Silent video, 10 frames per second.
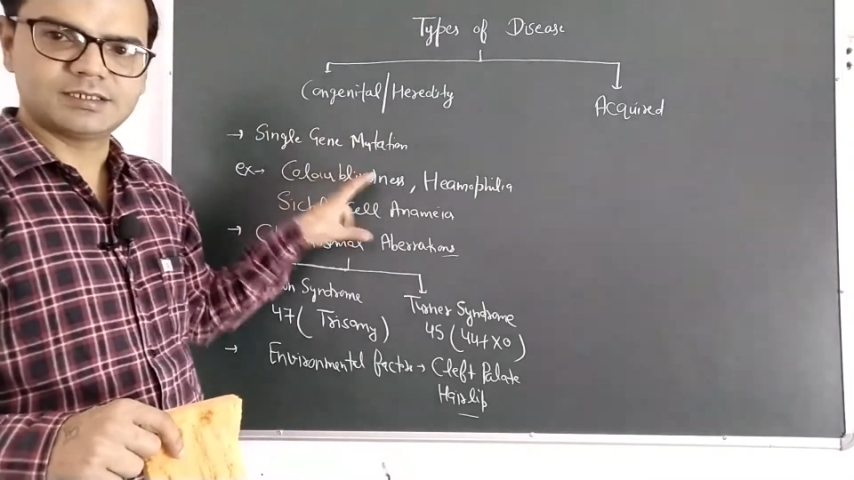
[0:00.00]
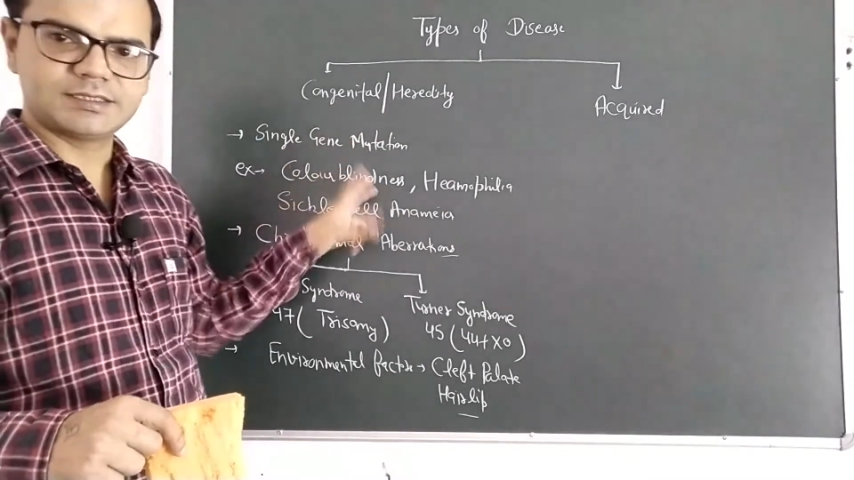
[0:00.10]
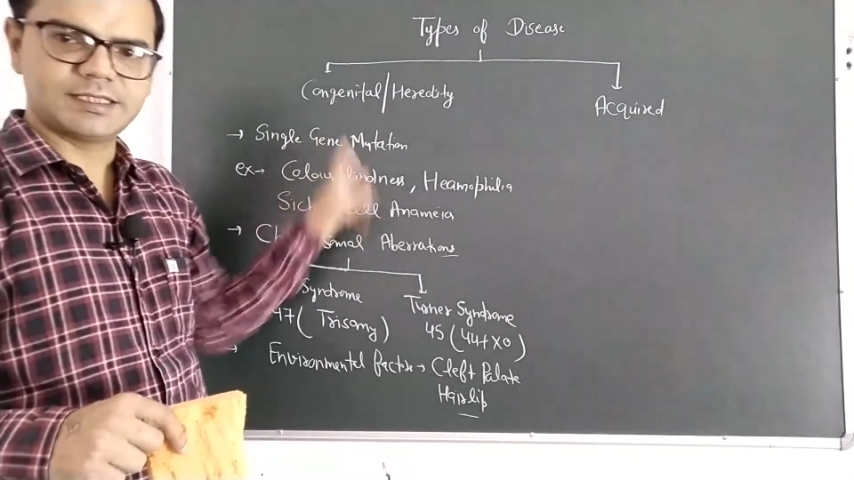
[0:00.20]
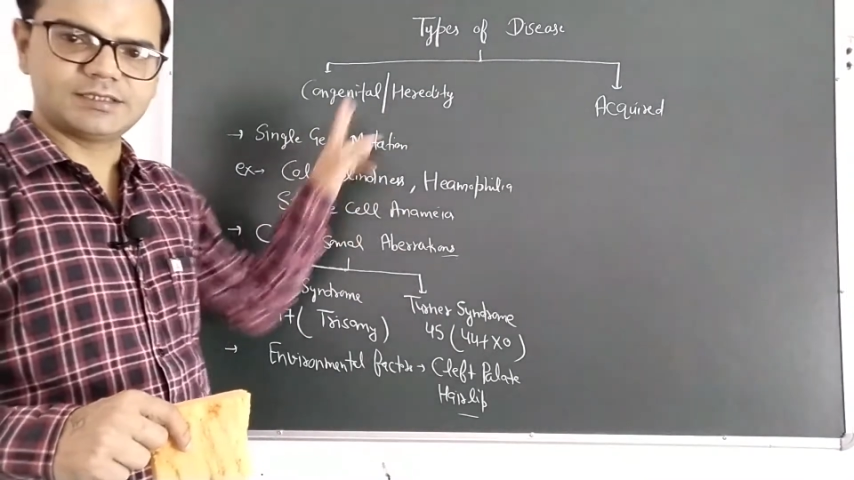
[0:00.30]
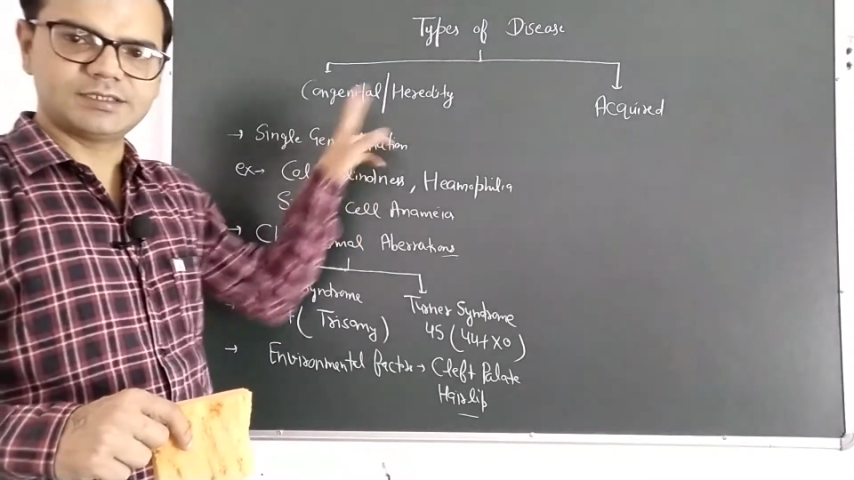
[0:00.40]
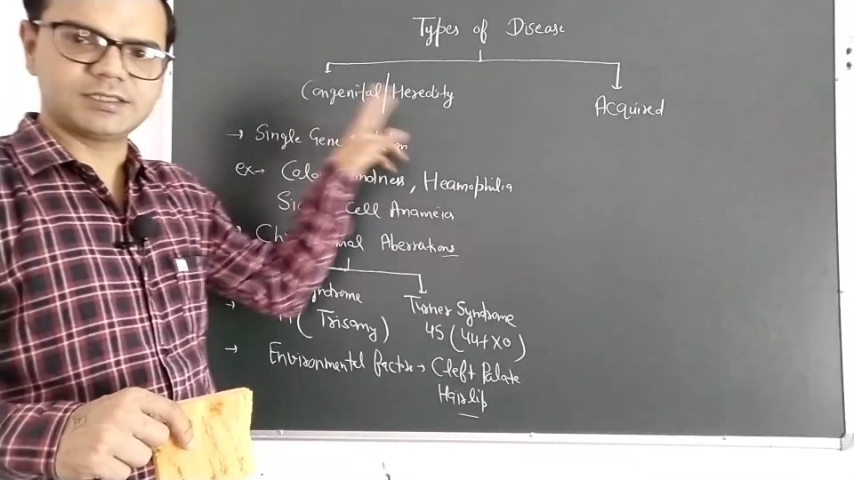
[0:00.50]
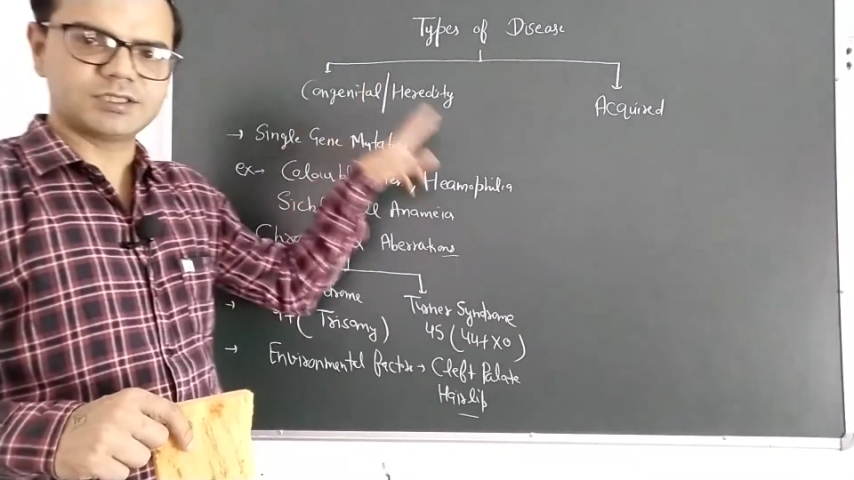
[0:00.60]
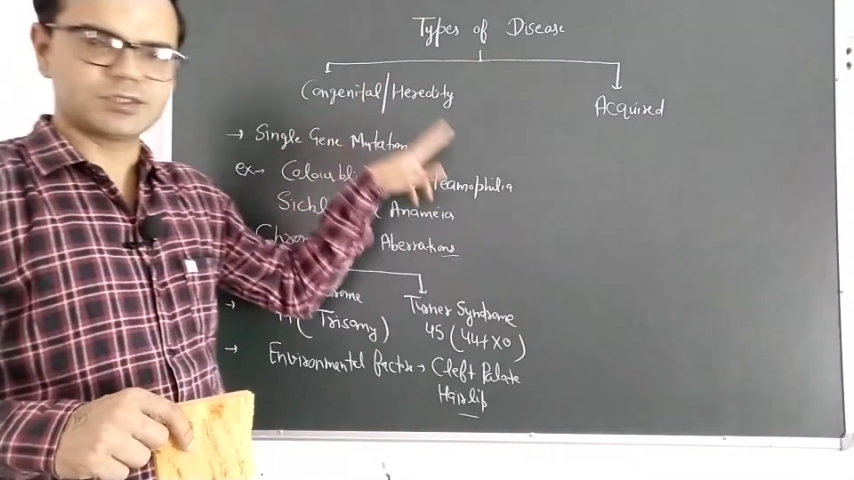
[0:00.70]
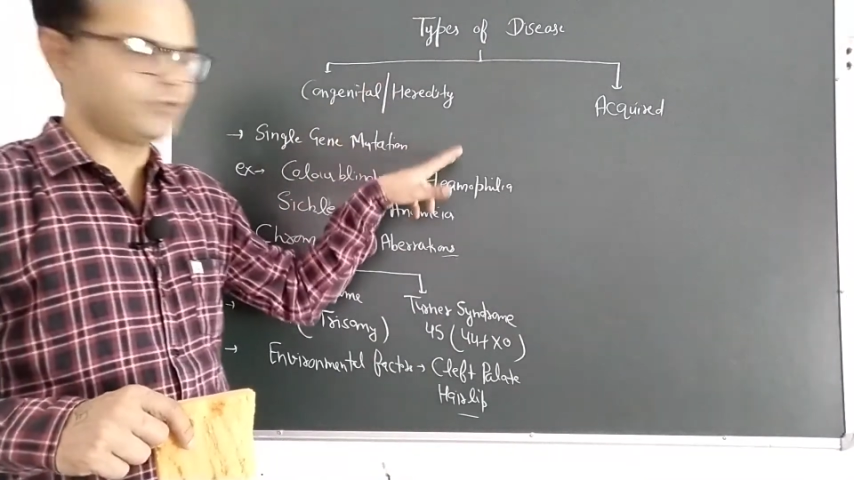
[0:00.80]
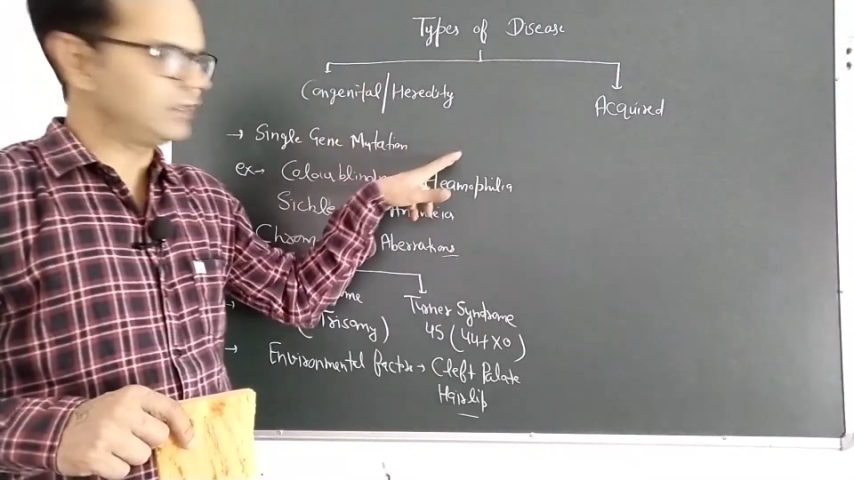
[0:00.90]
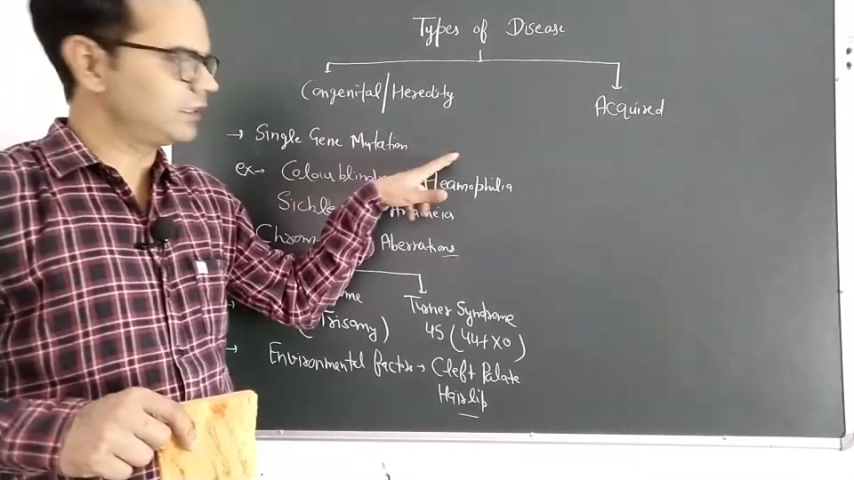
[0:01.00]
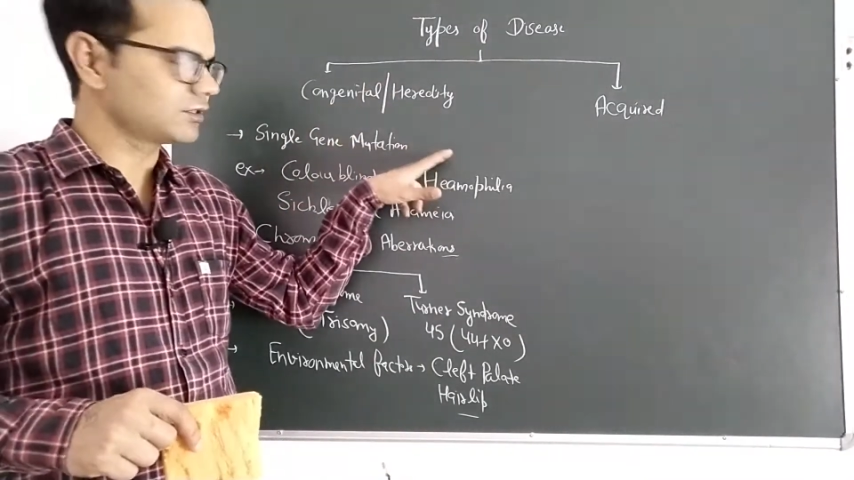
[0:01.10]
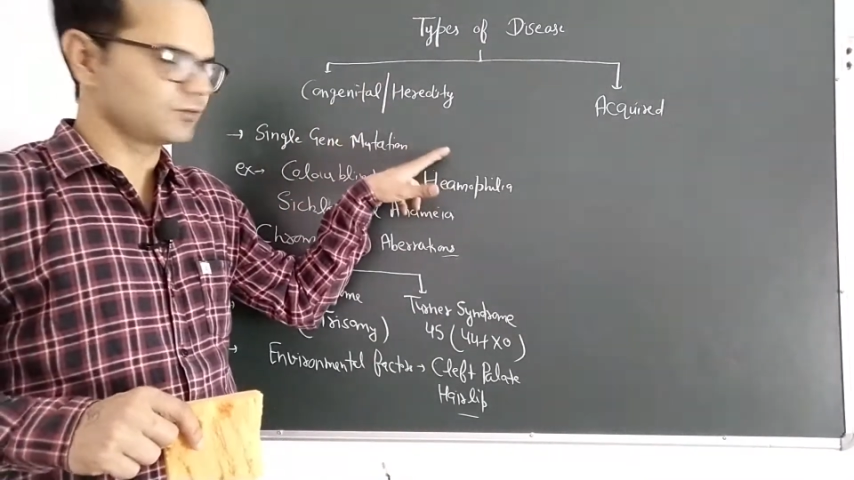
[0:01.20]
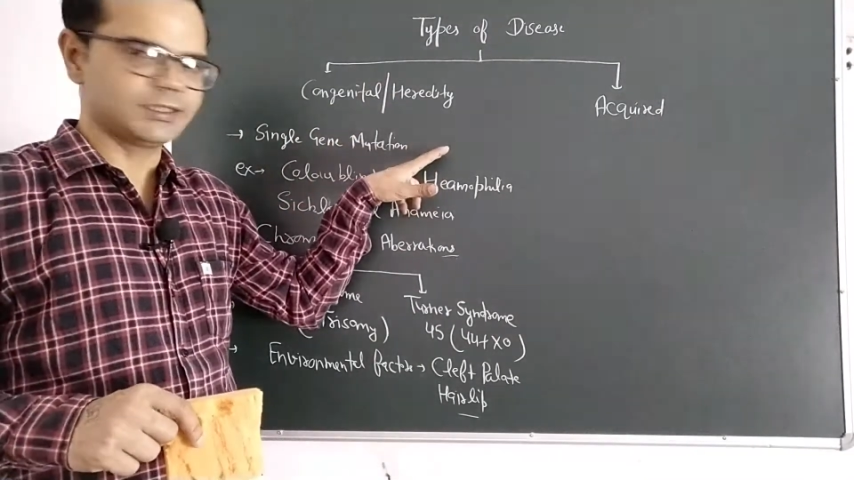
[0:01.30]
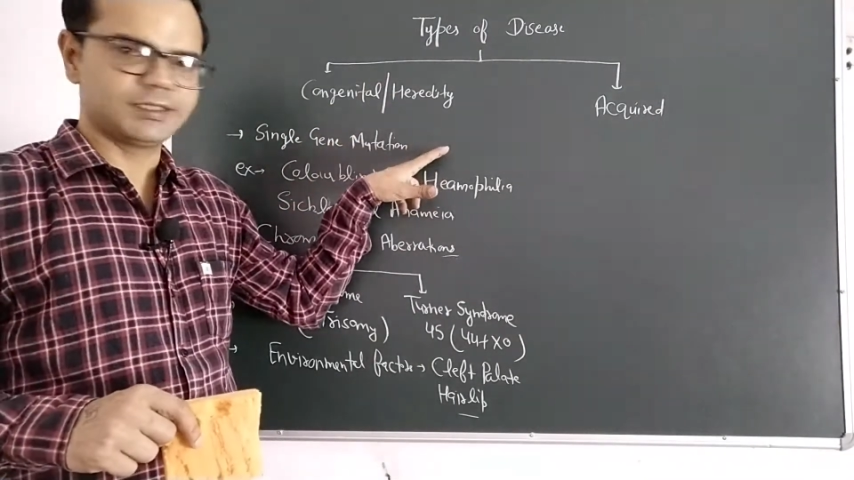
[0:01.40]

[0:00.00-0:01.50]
second generation will also get